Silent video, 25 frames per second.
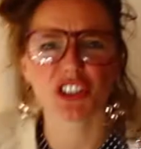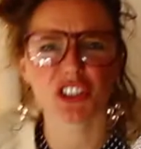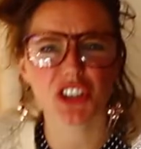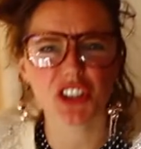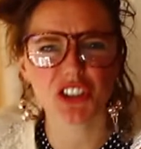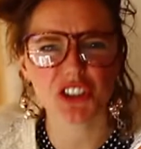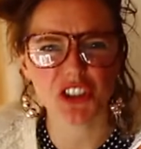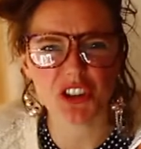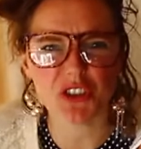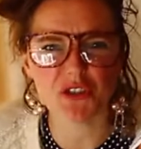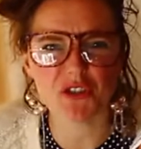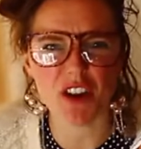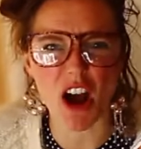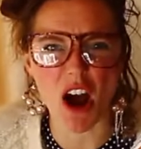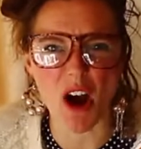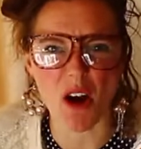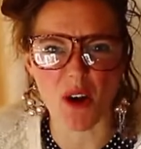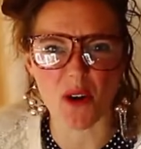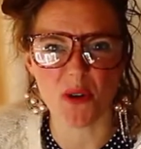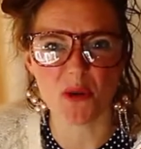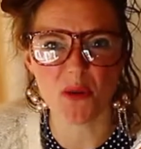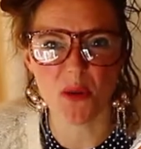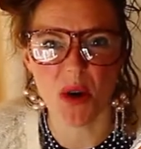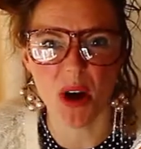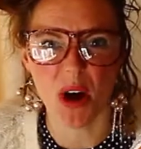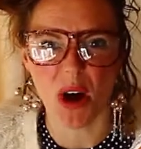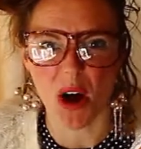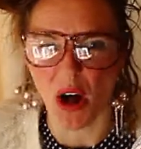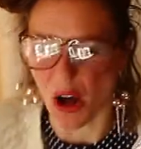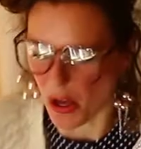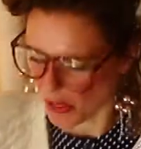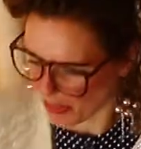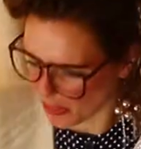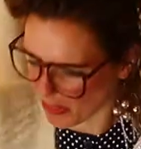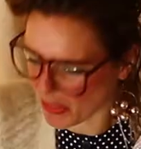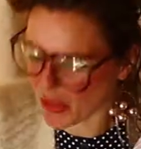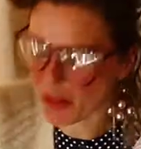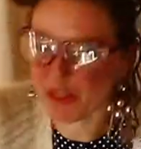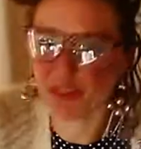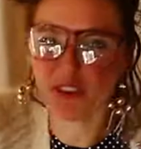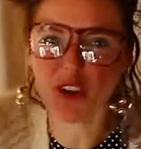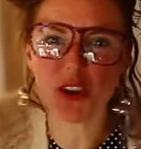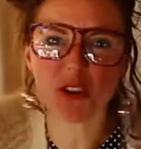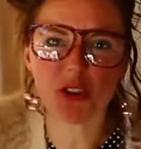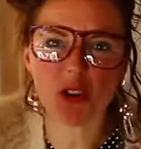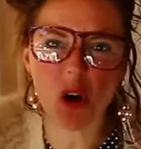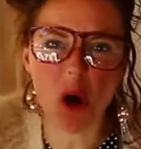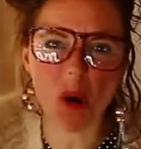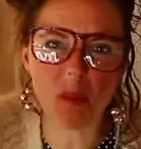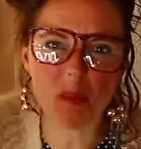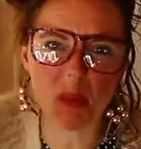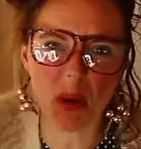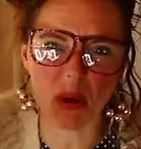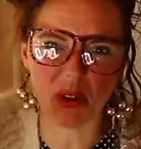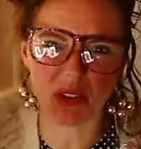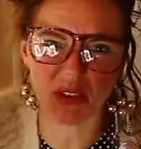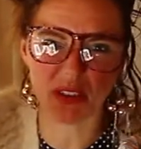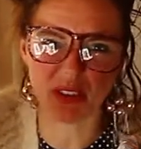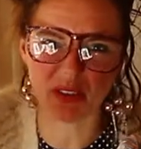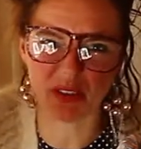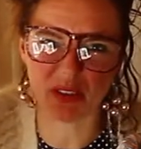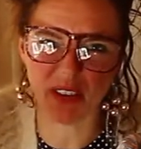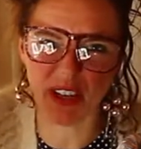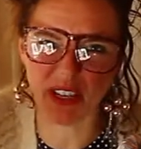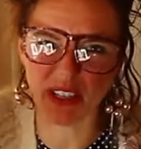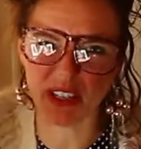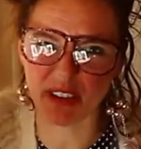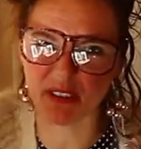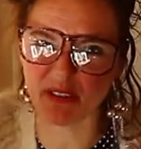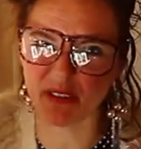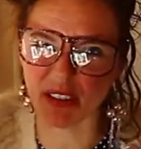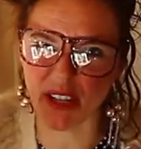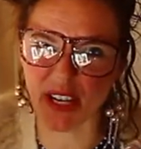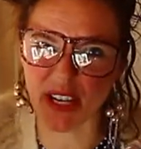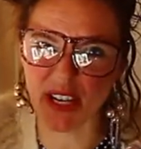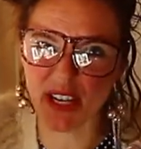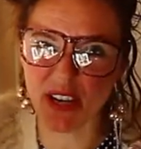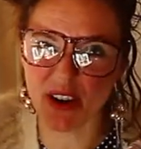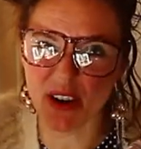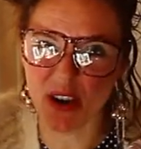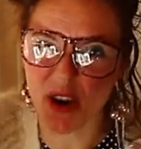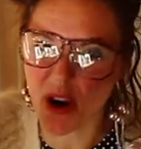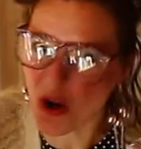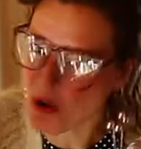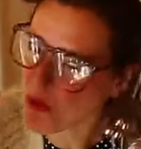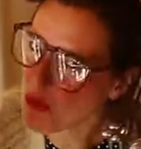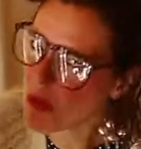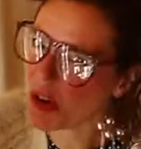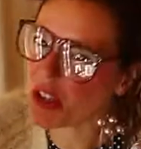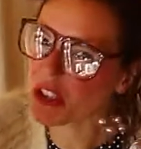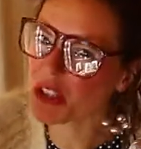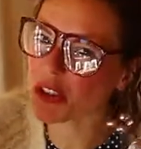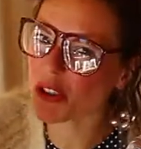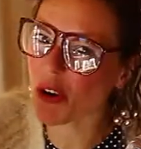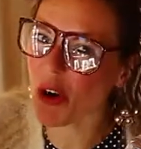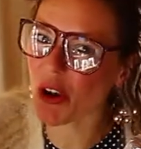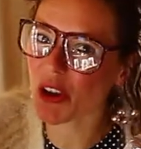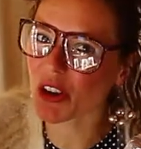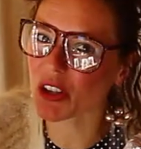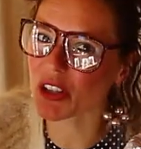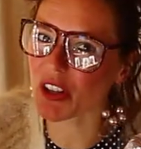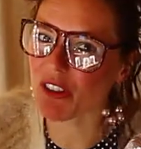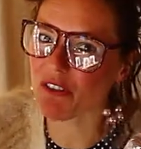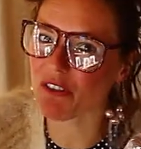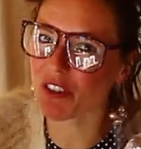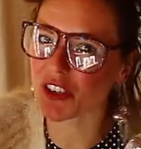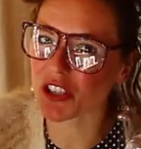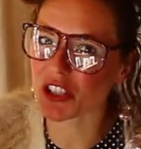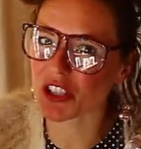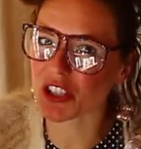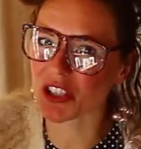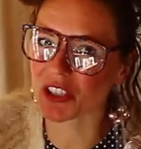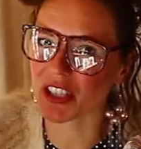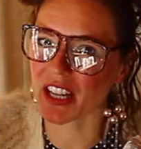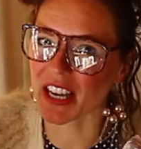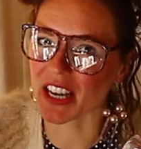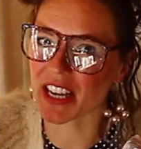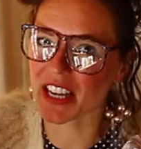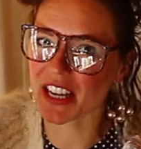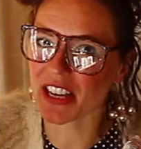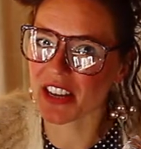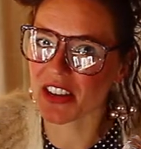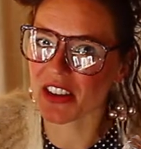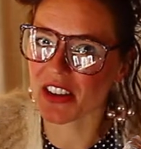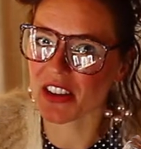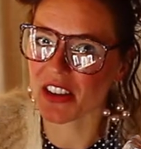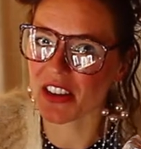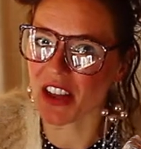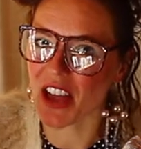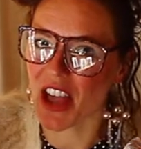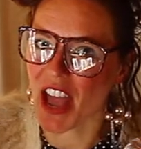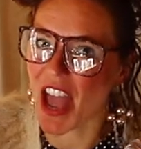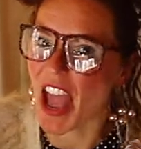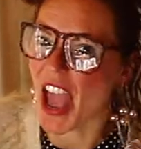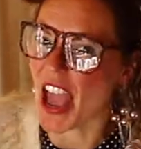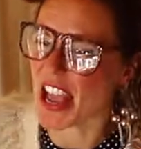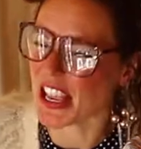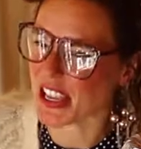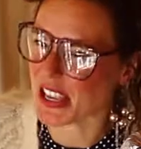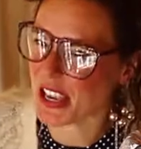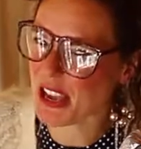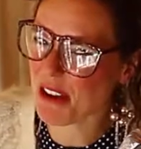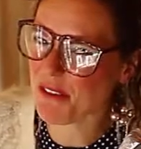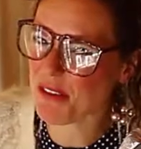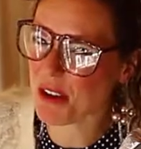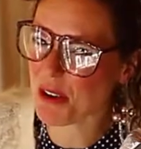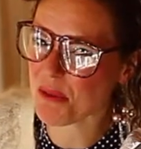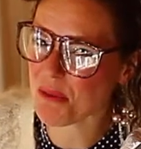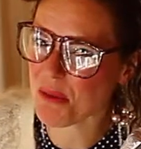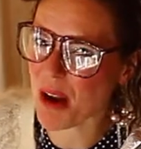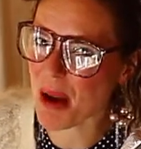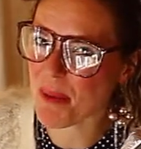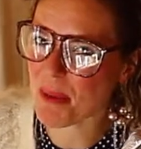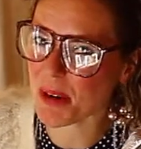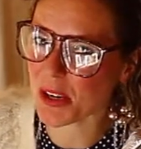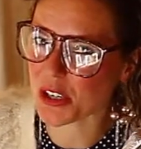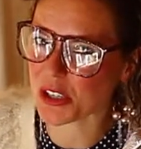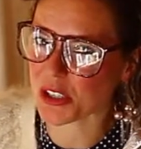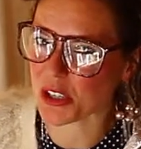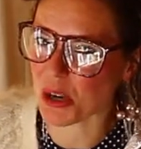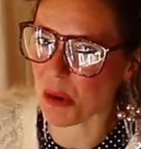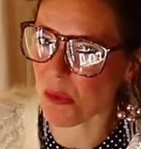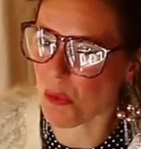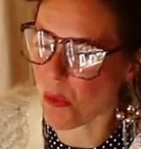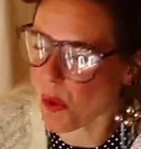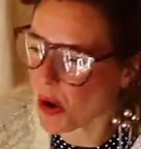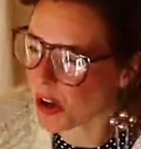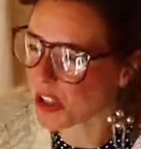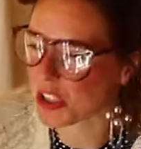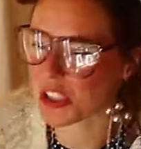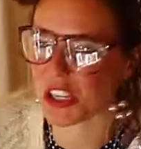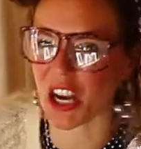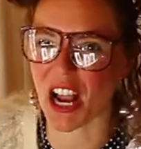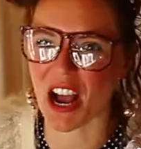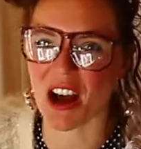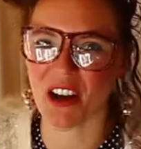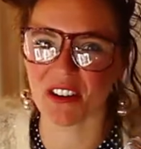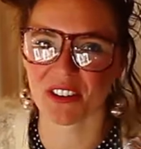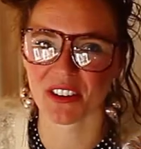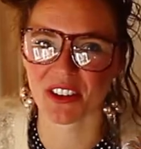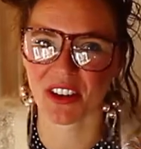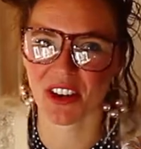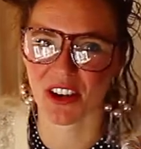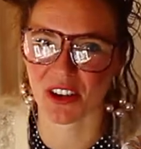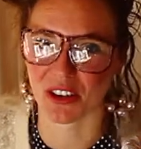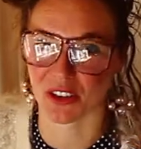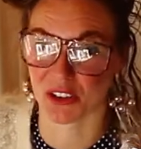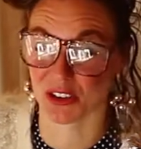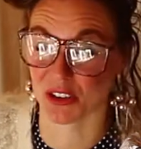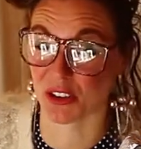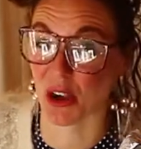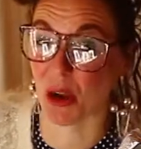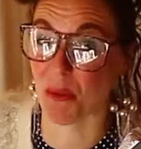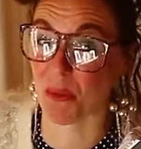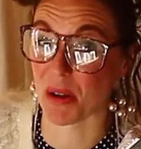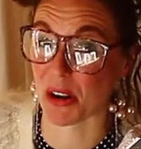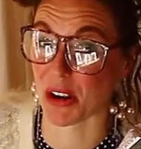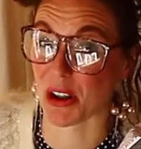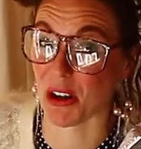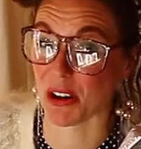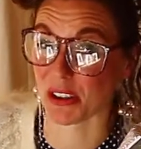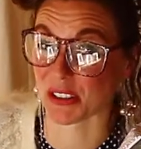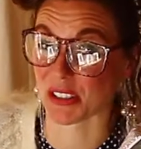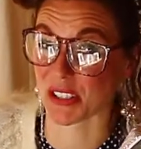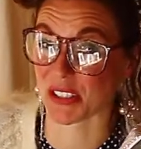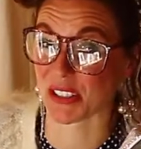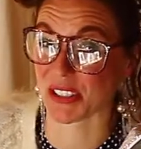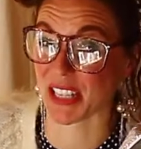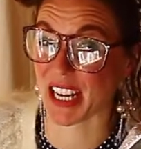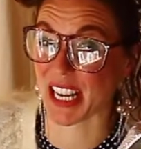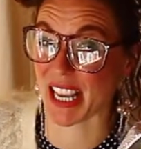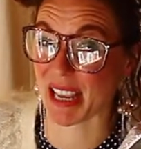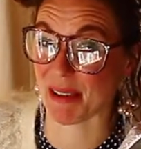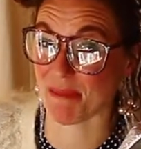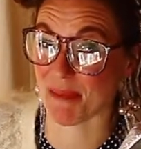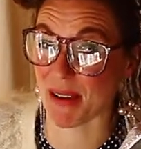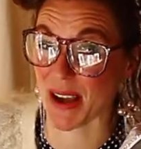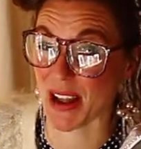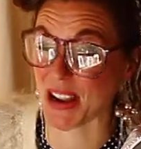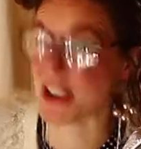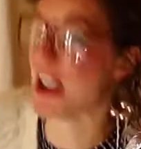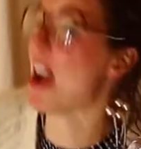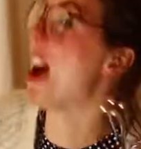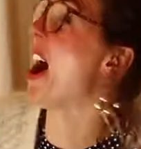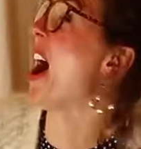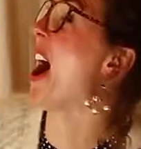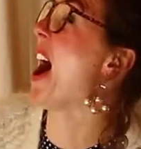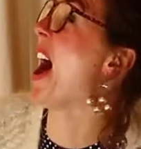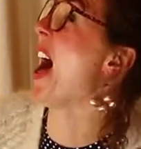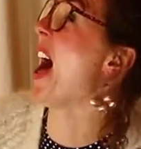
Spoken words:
Did you know that if you compost effectively, recycle efficiently, and give your rubbish a washout, because no one likes a stinky bin,